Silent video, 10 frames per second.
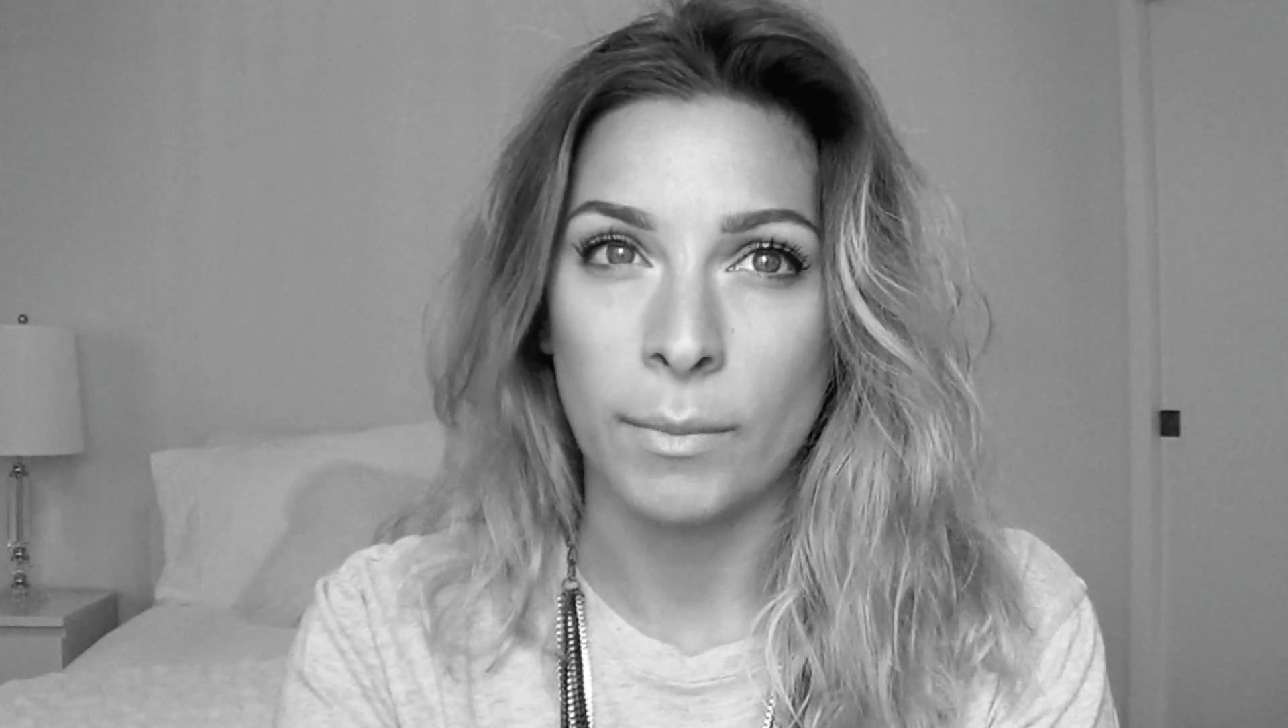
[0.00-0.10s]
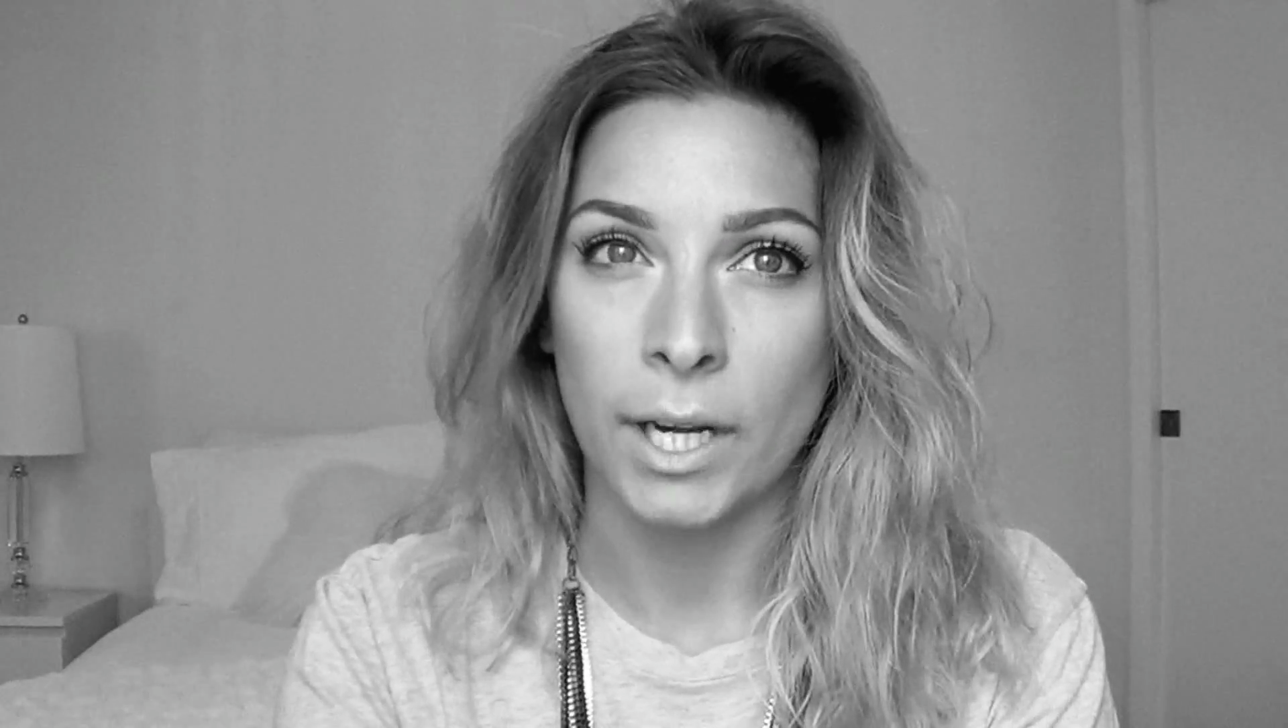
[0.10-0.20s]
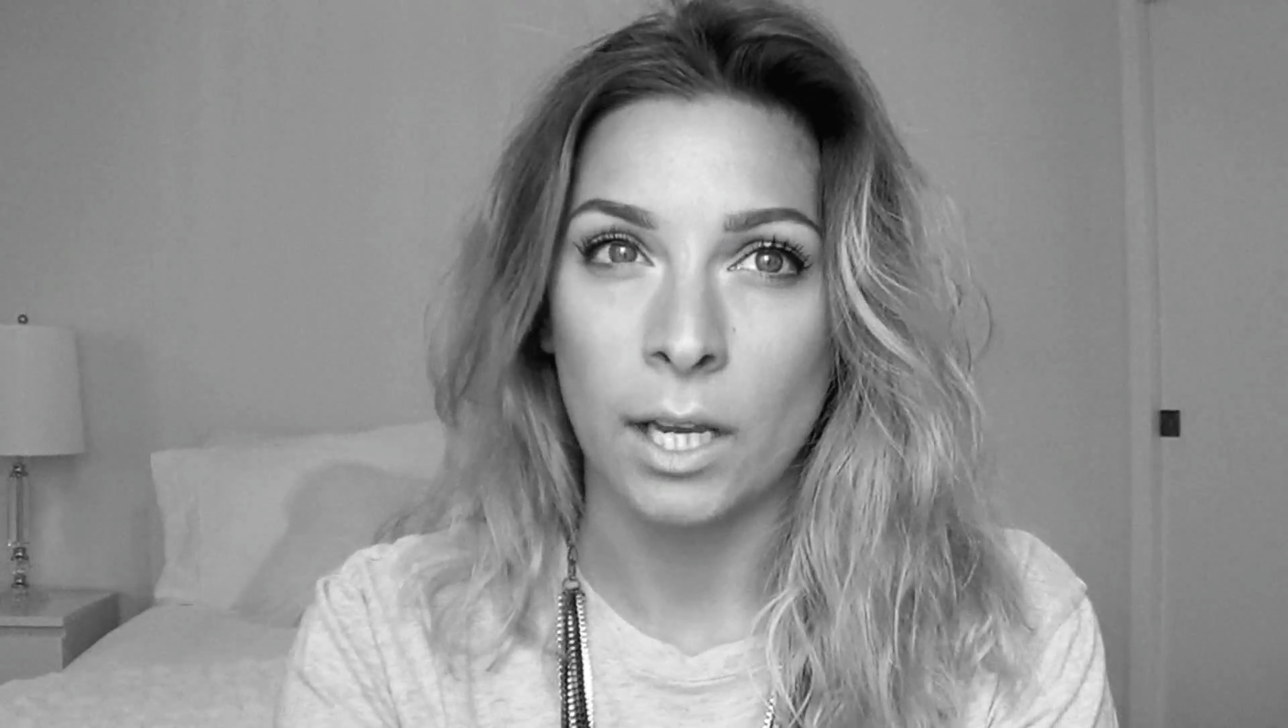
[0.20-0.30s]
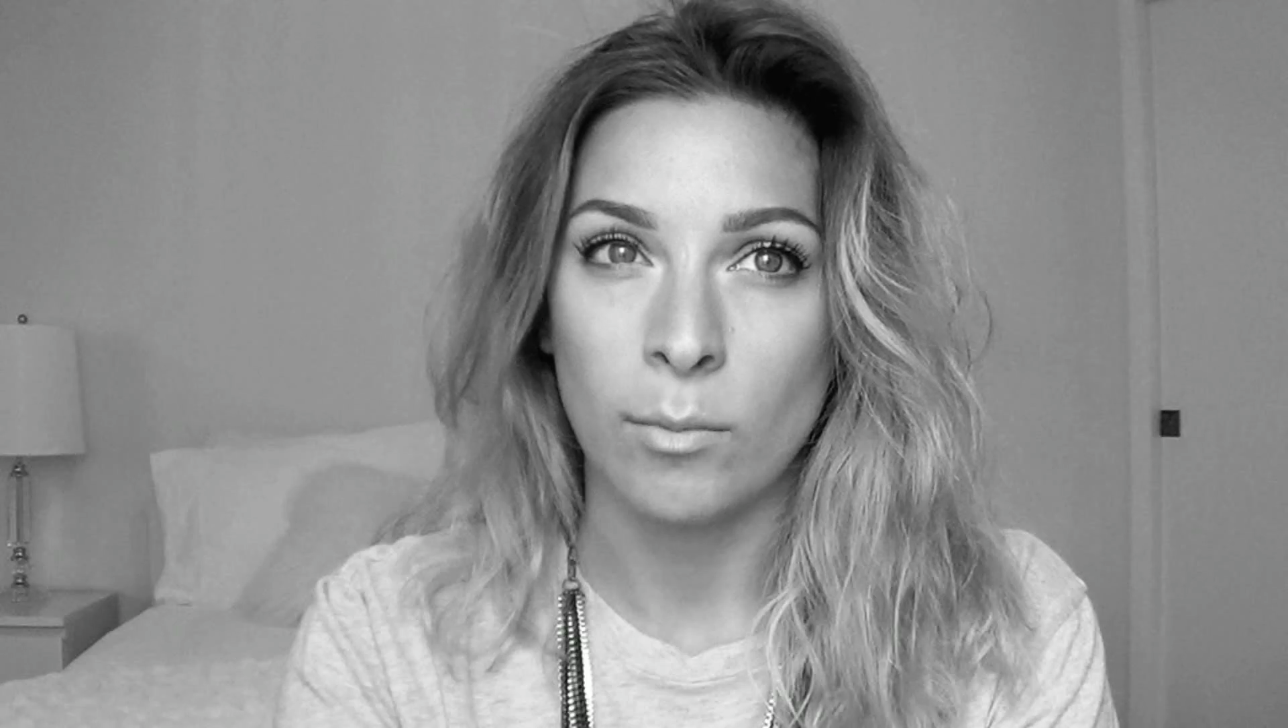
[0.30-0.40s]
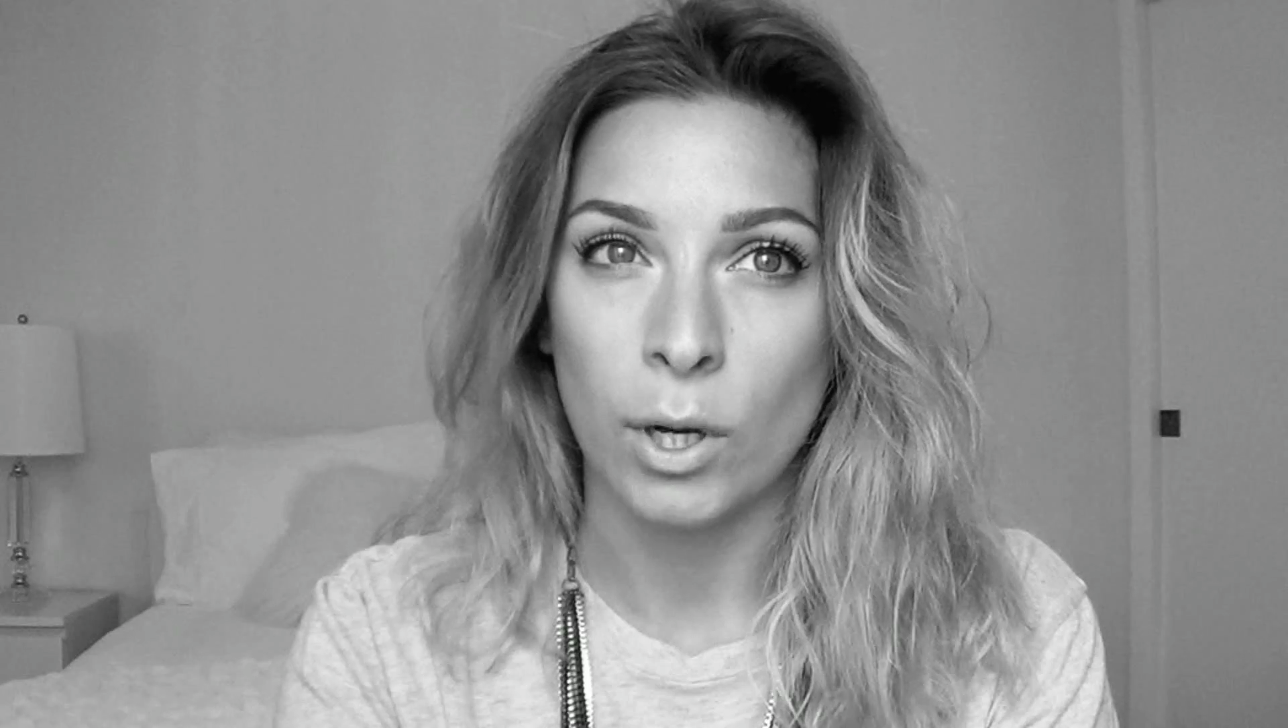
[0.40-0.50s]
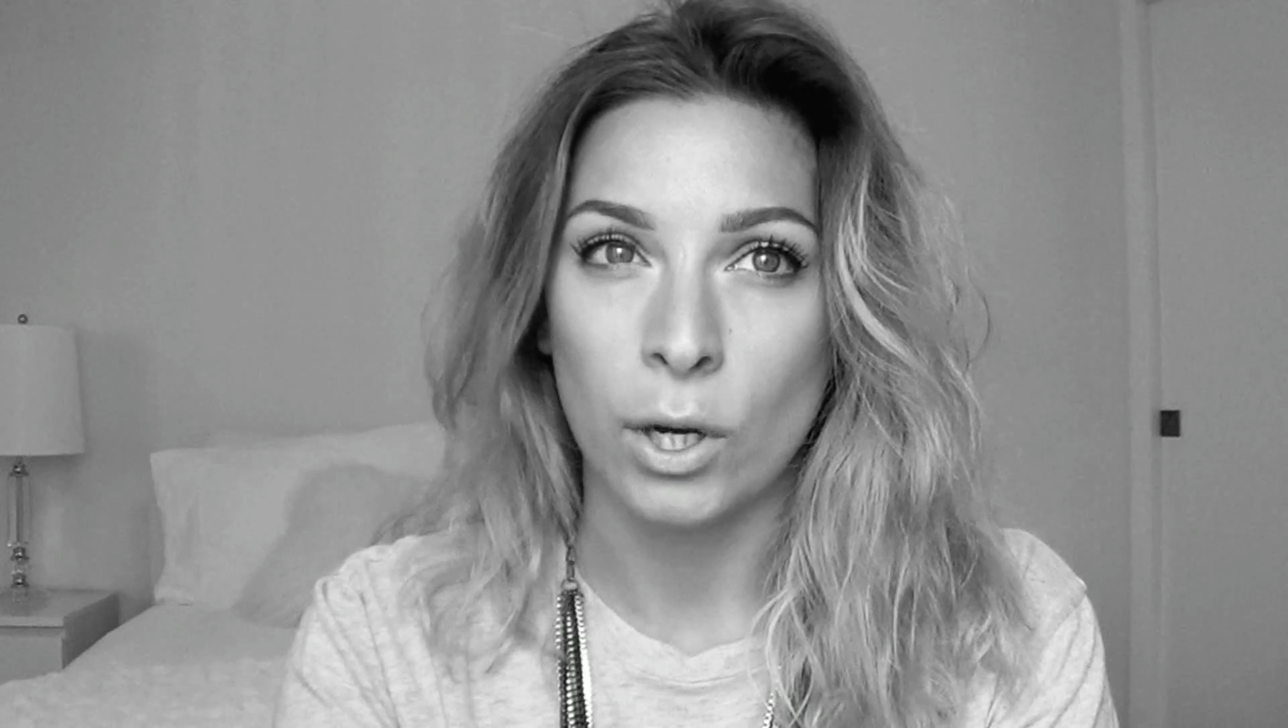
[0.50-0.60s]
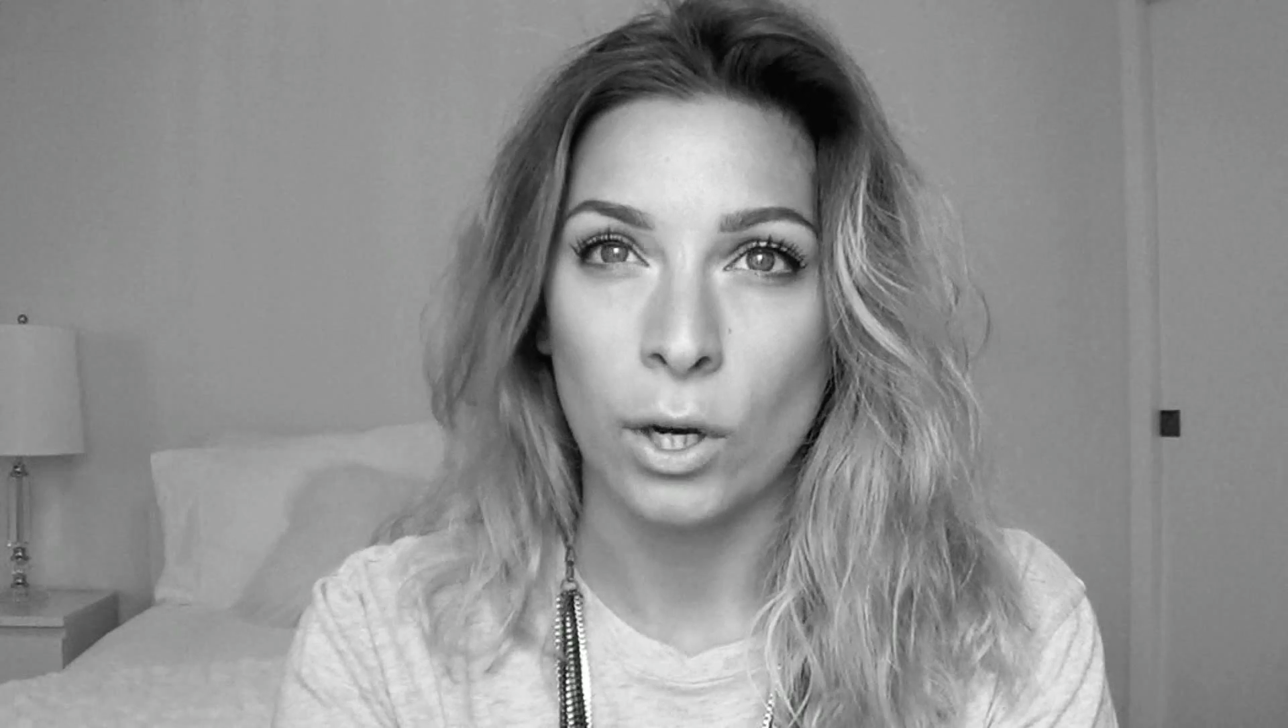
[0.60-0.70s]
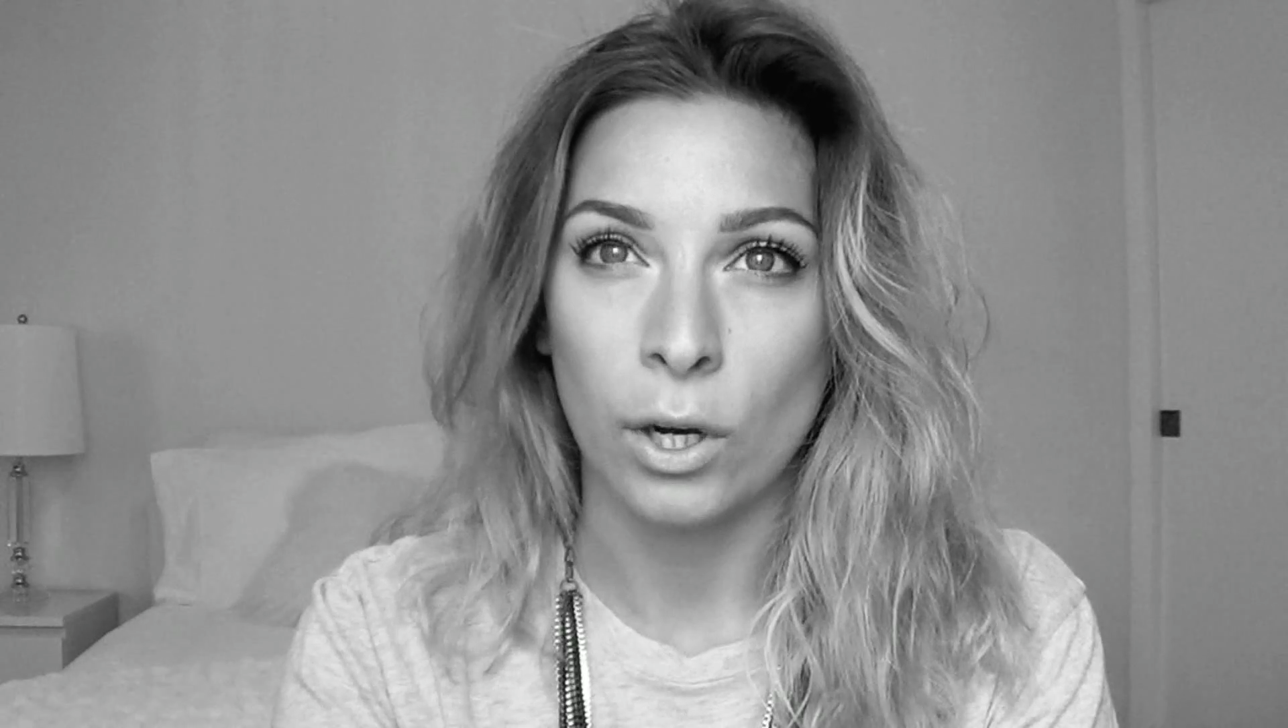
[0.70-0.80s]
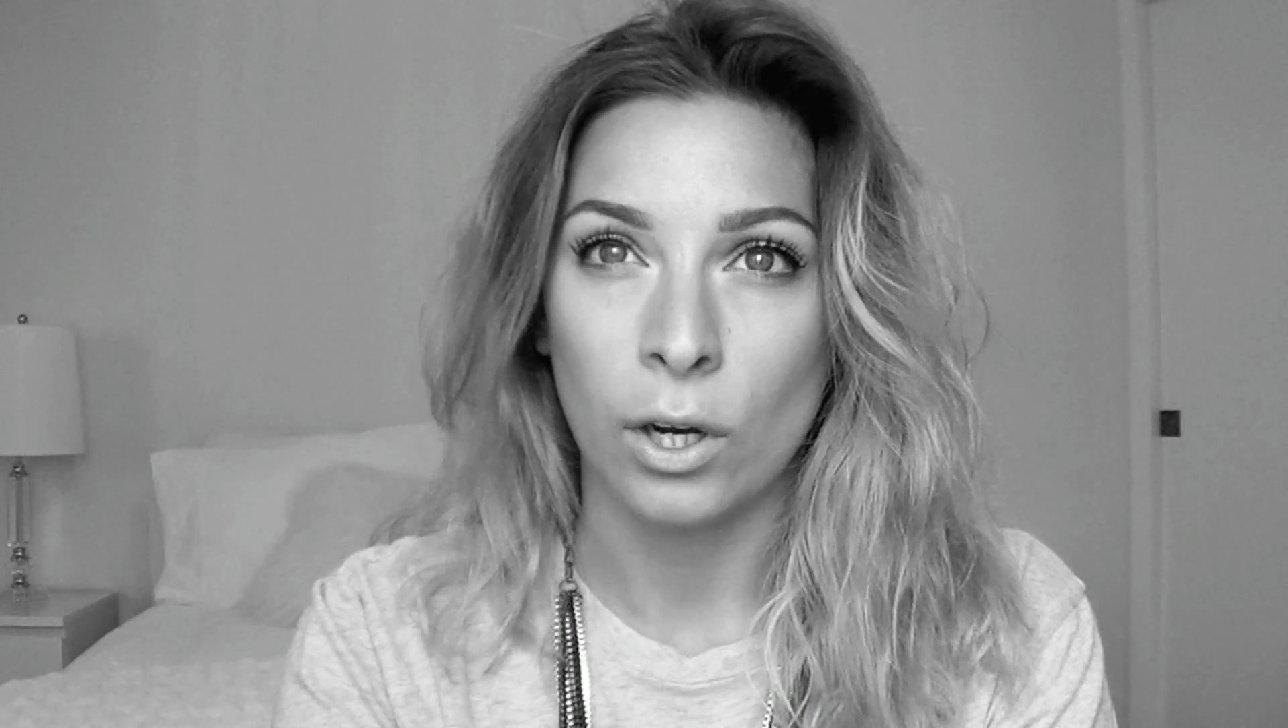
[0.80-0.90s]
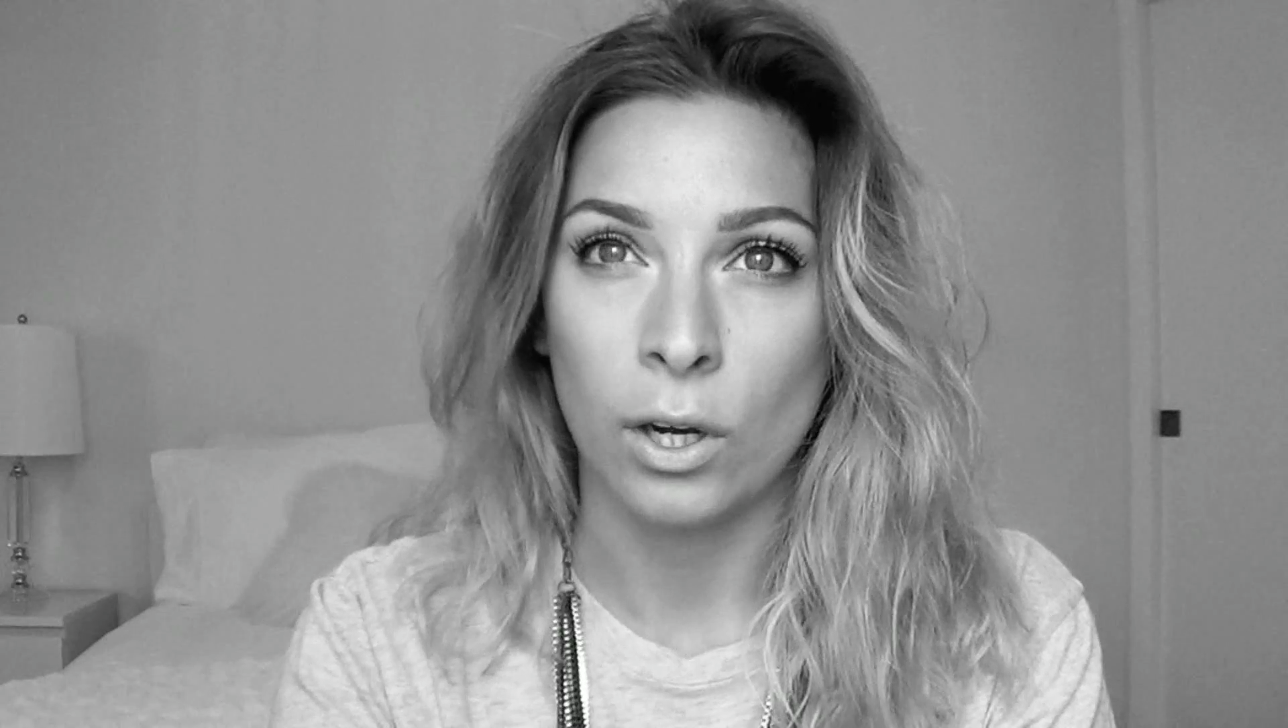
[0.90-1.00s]
My
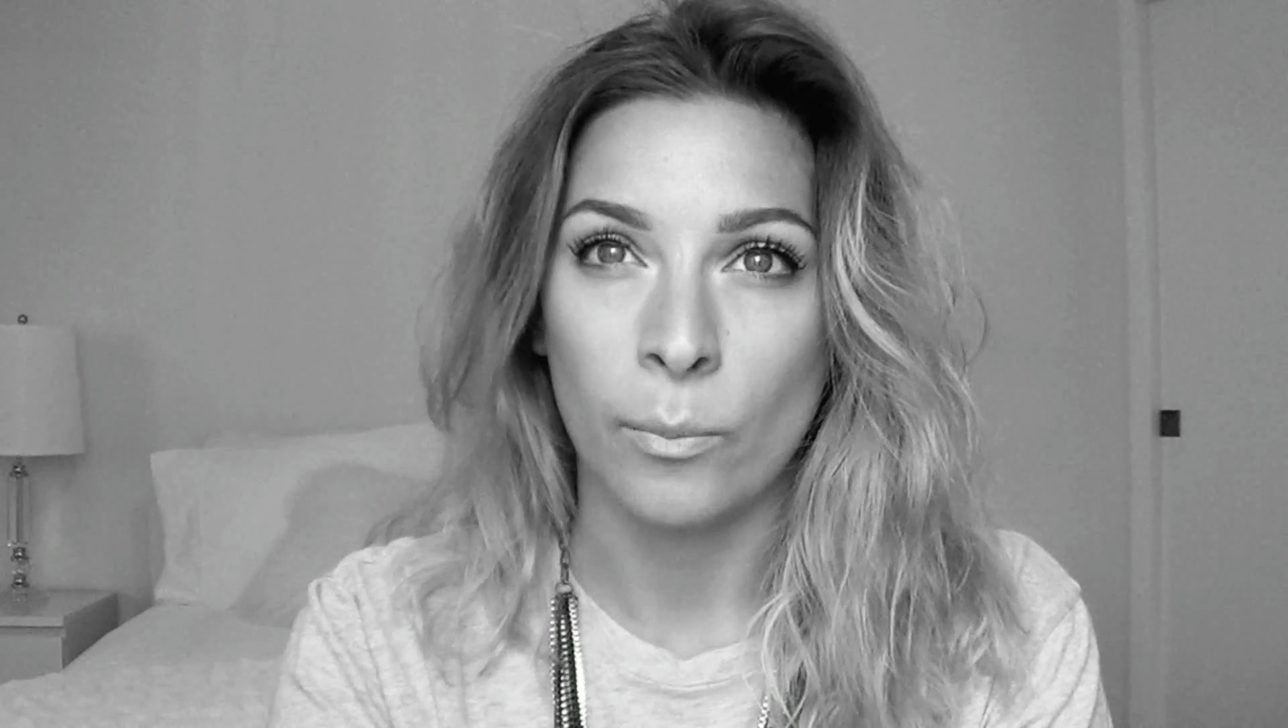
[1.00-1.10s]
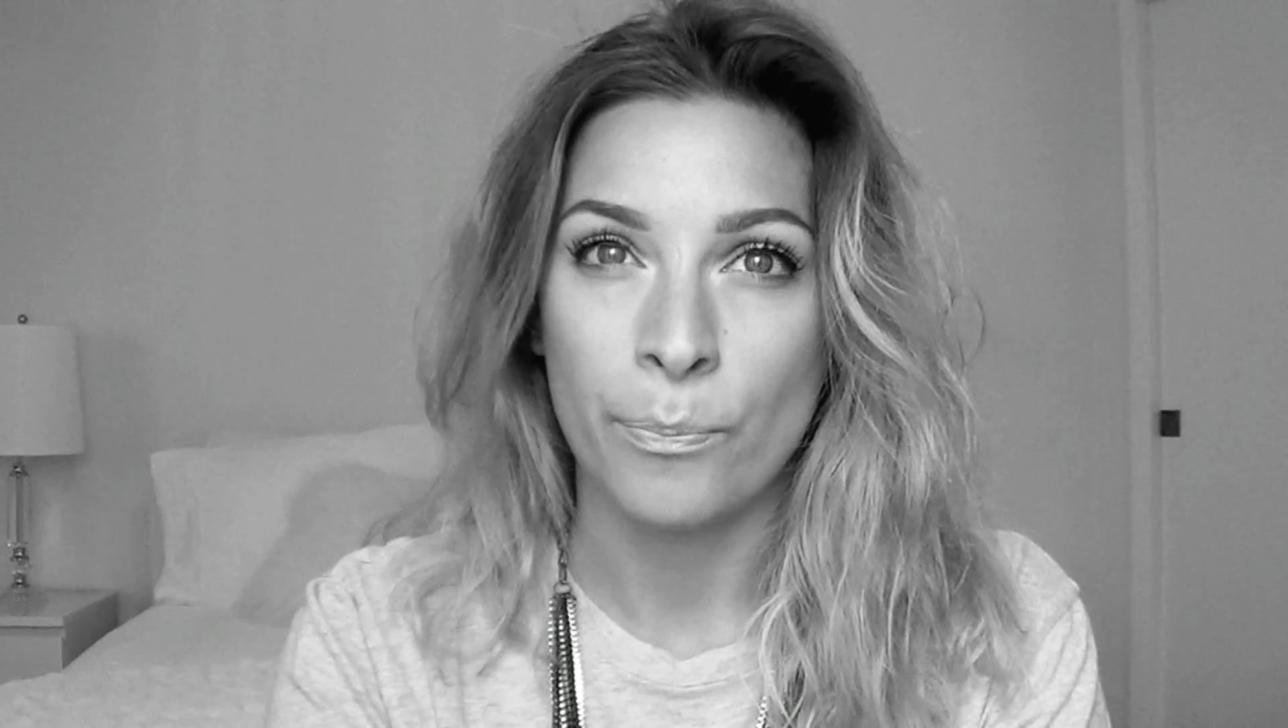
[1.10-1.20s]
neighbor,